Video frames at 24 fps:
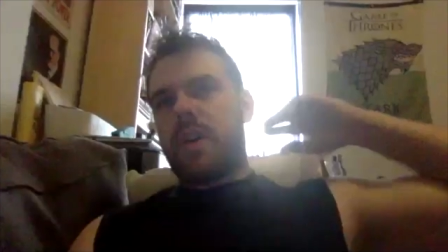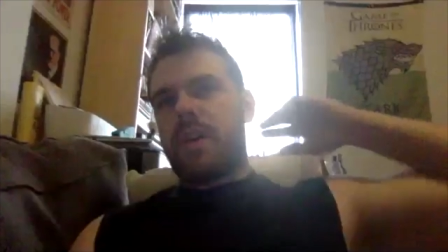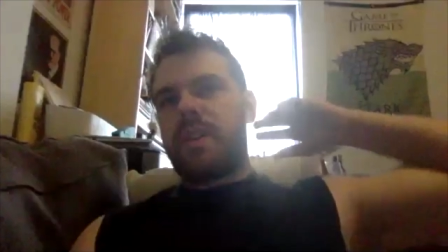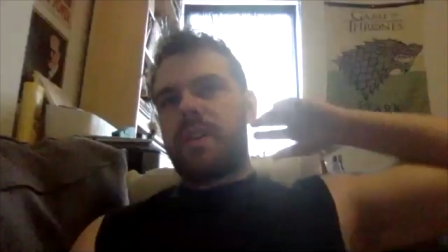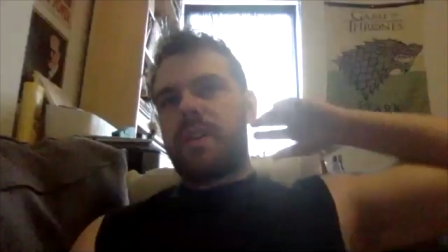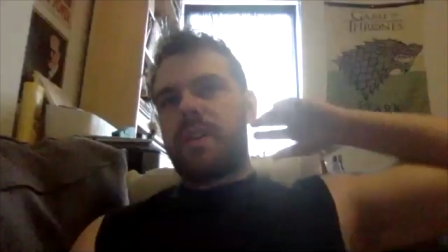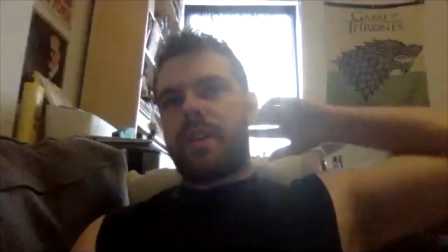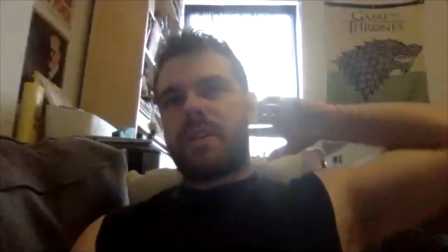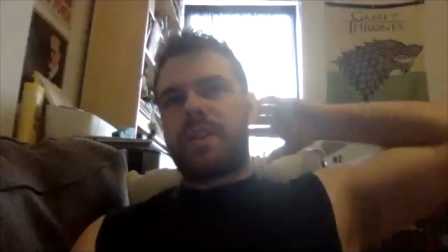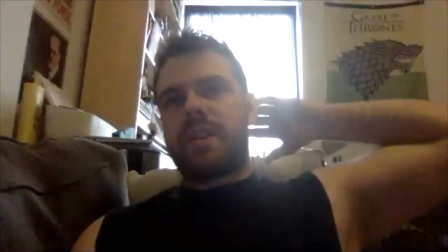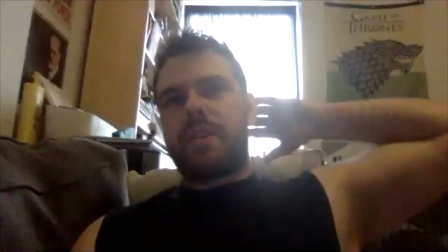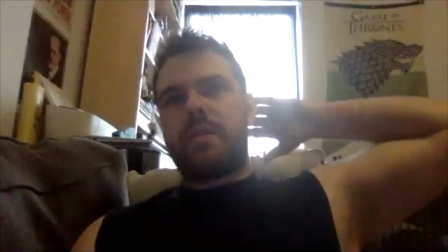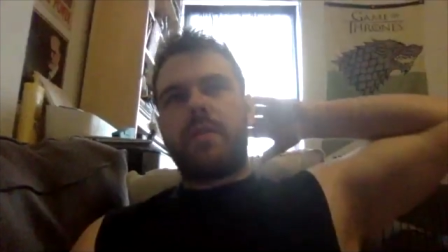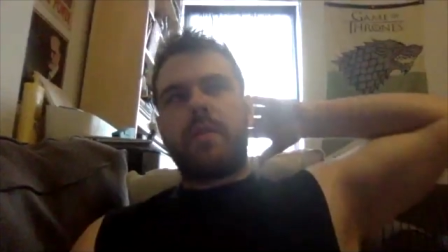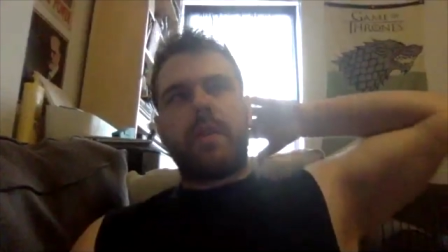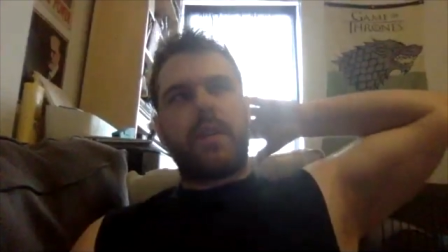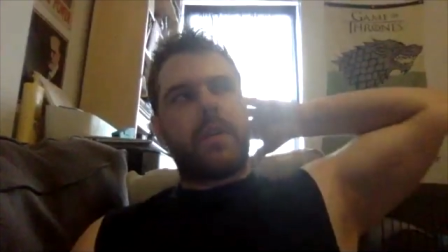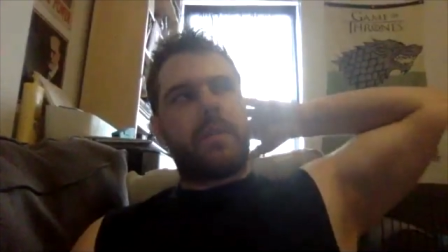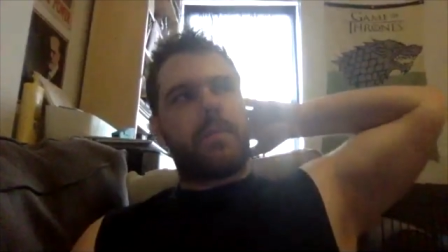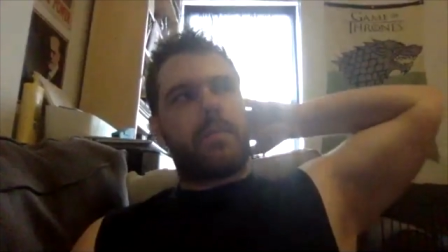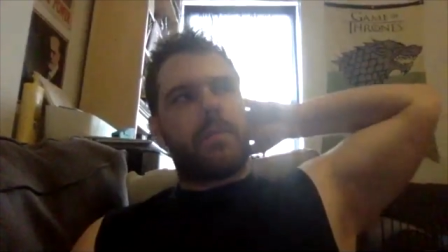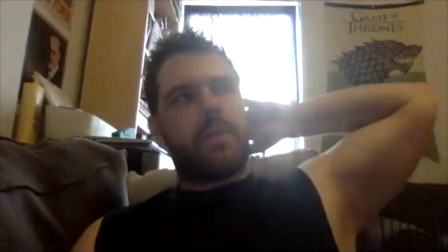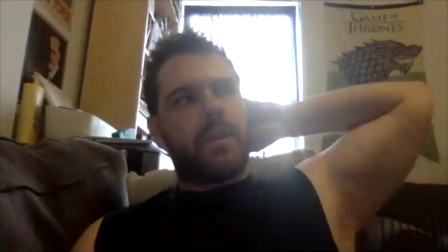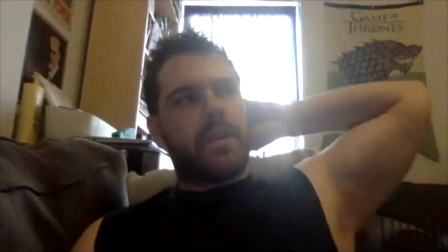of the things I really
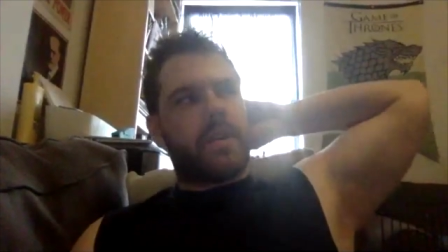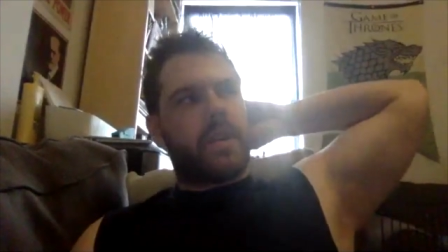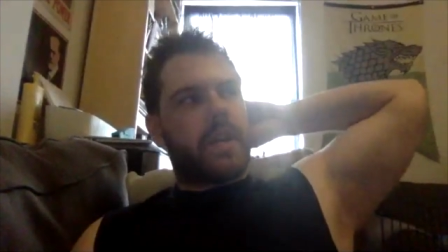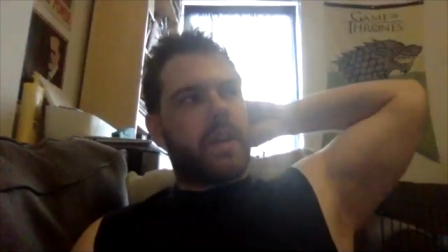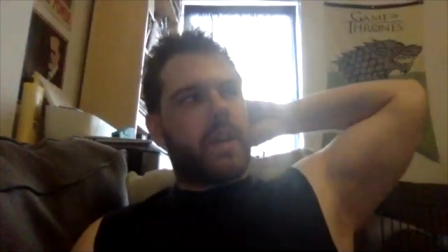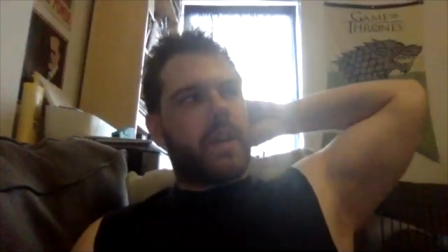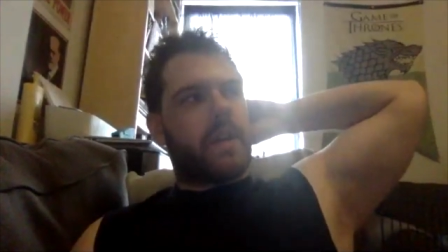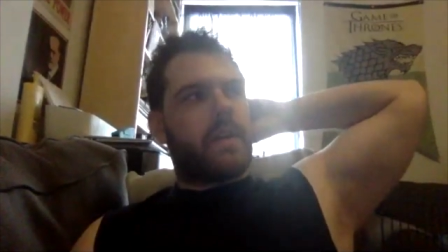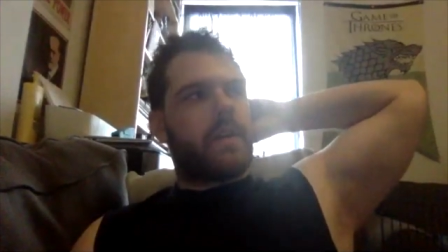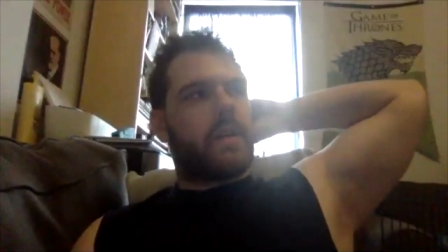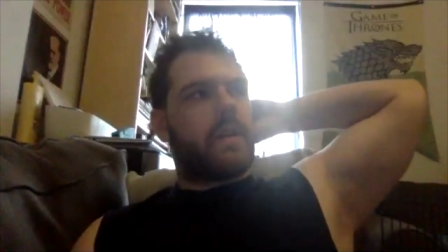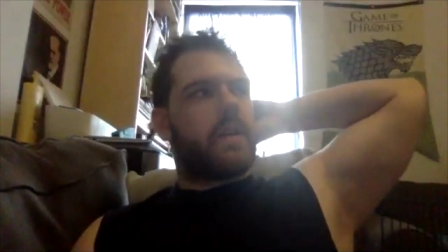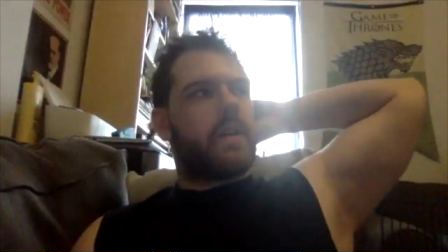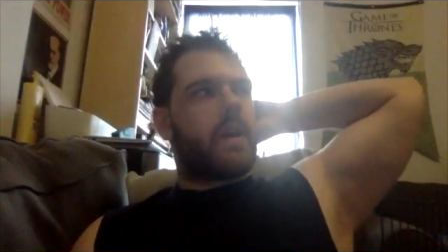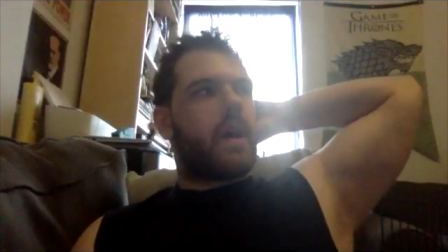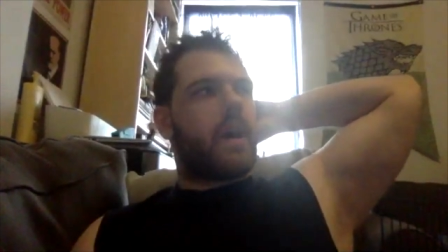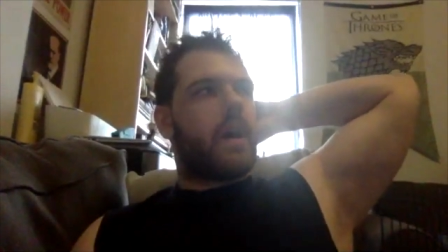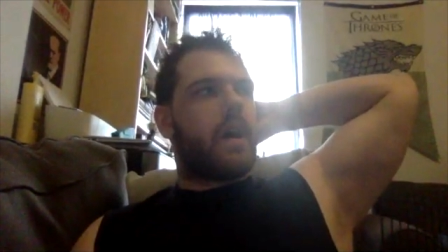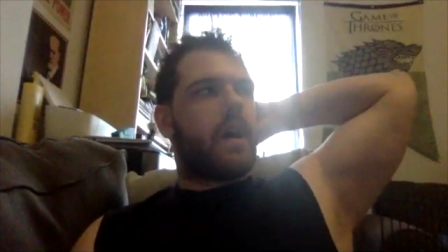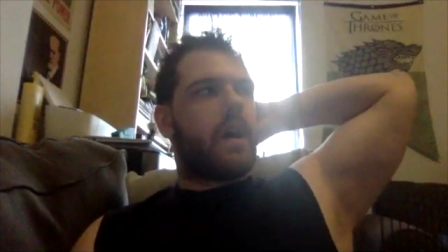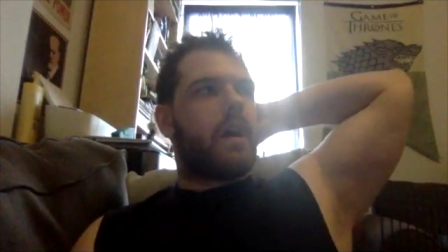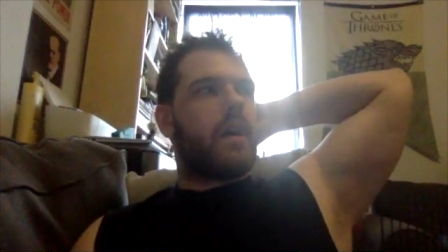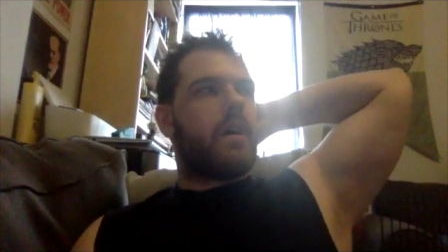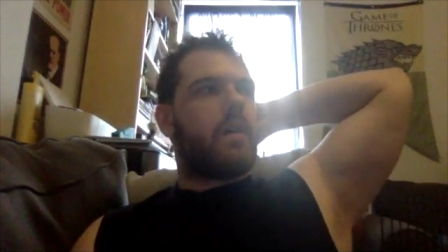appreciated
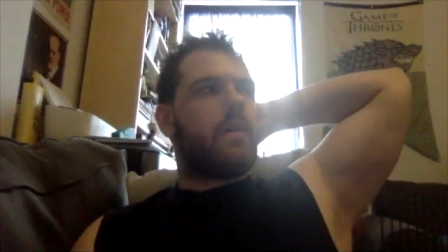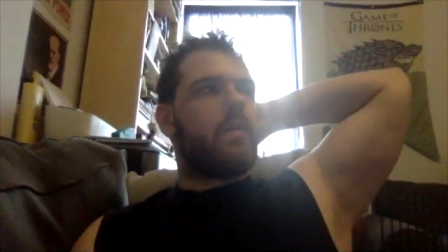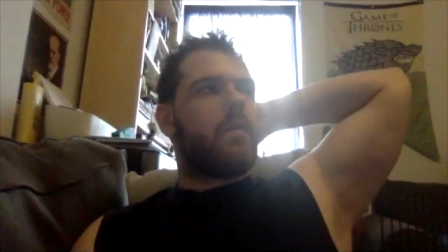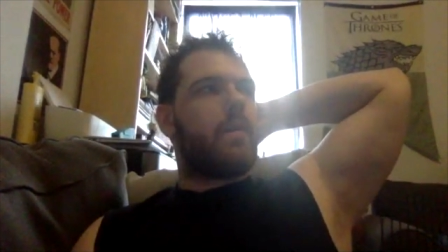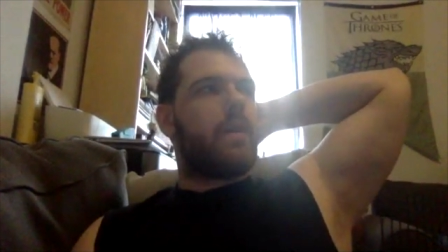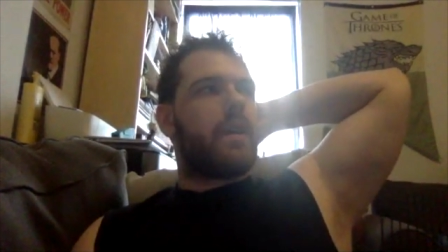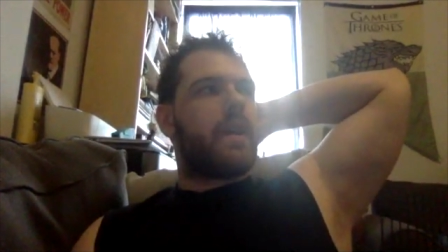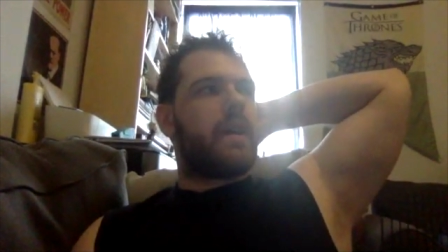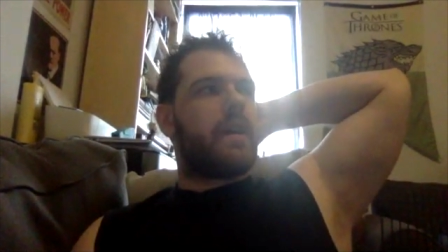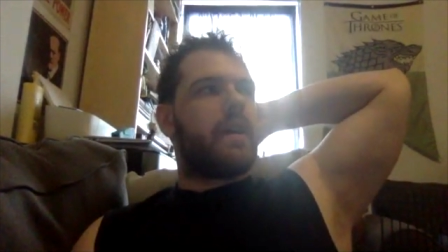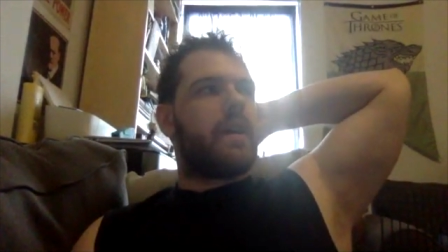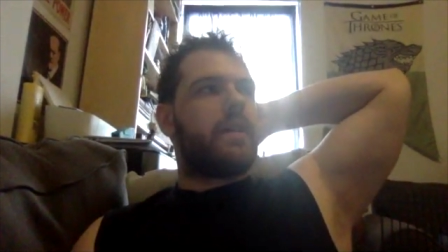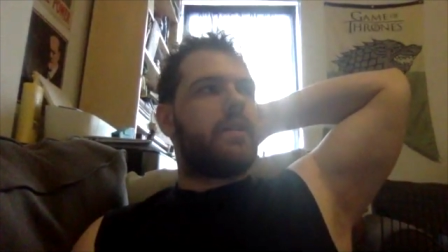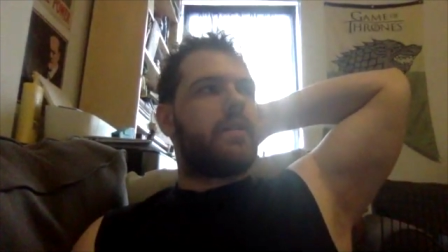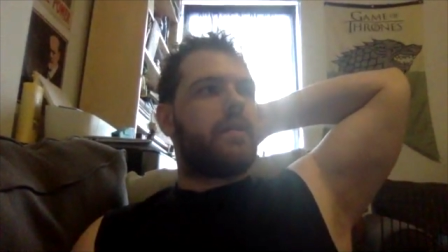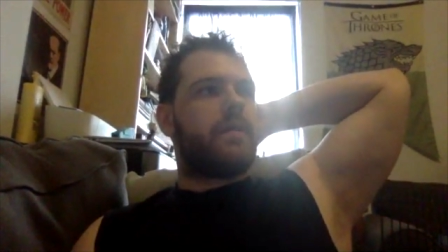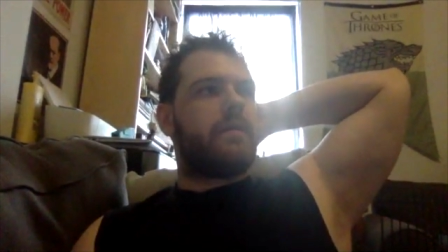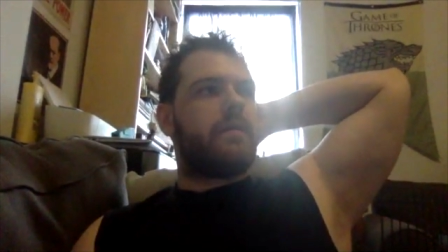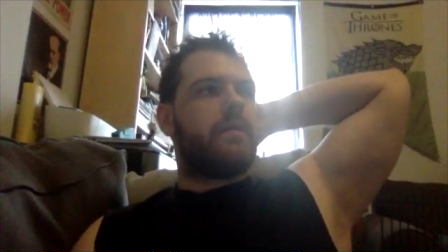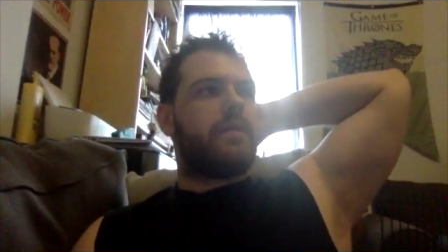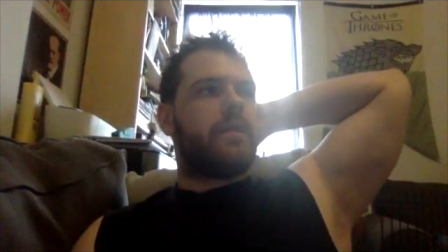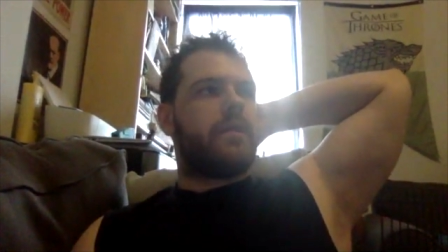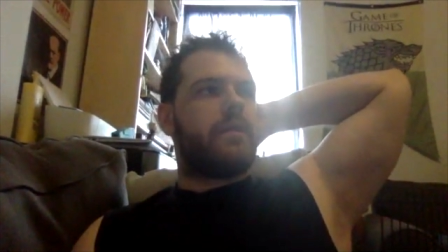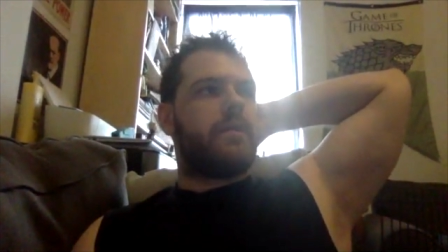when I
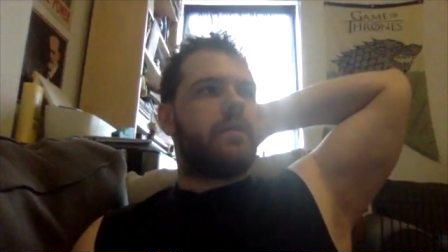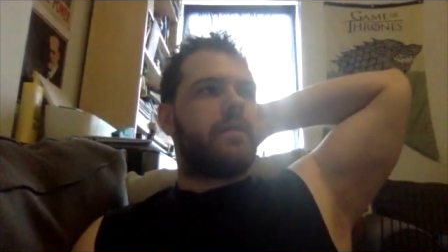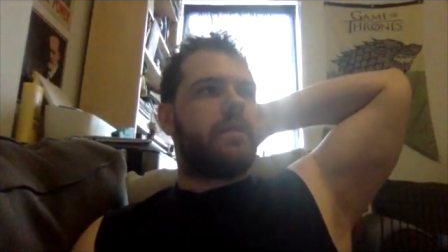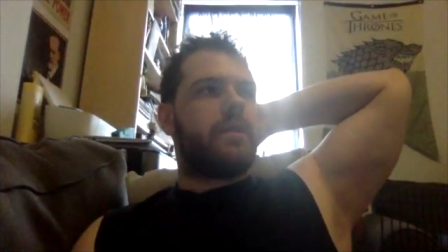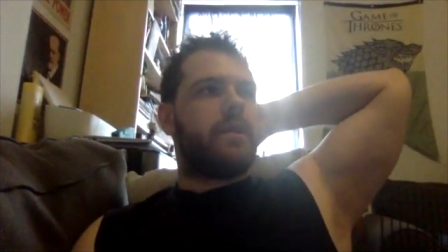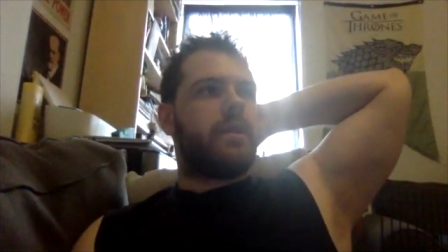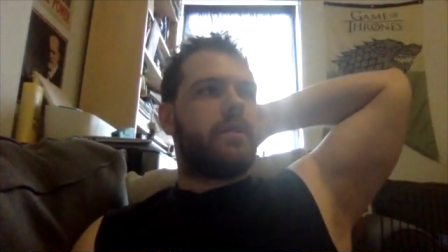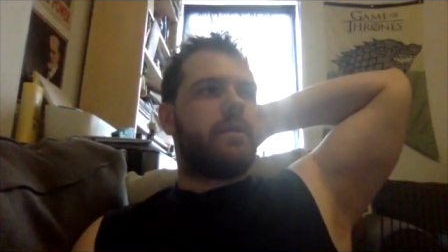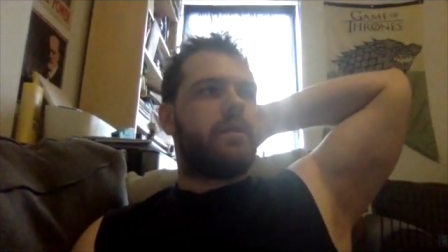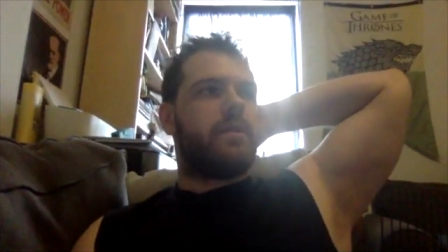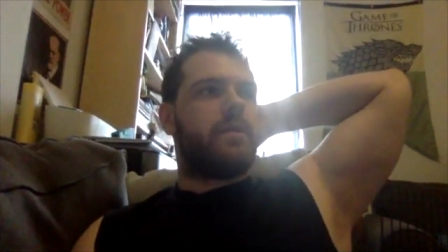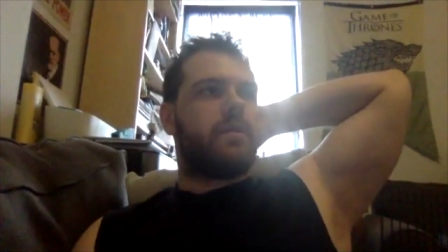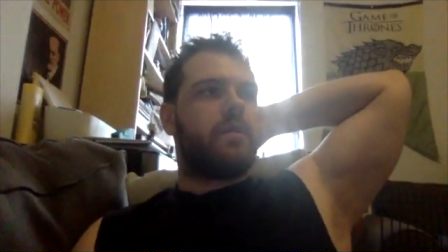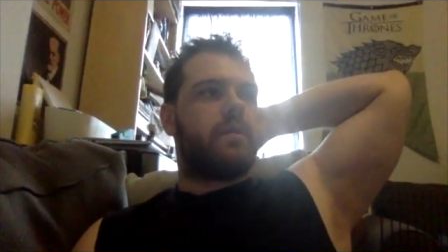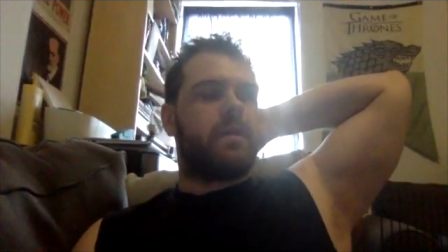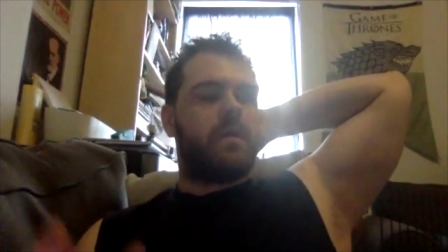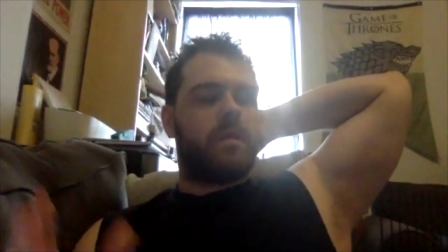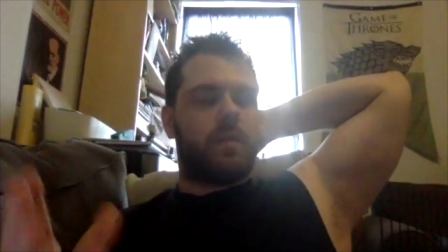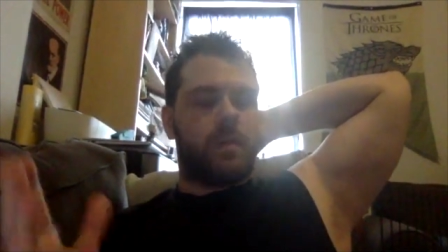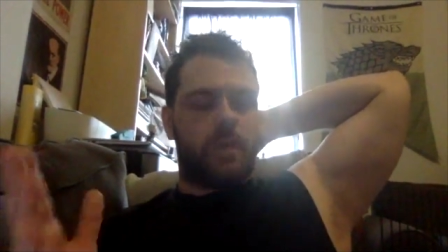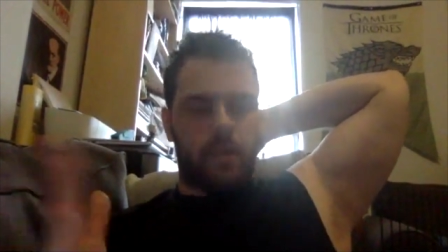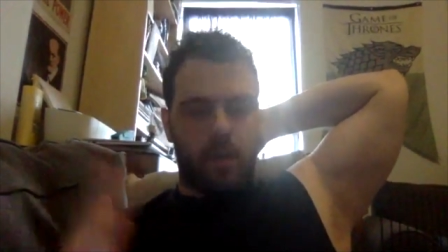interviewed you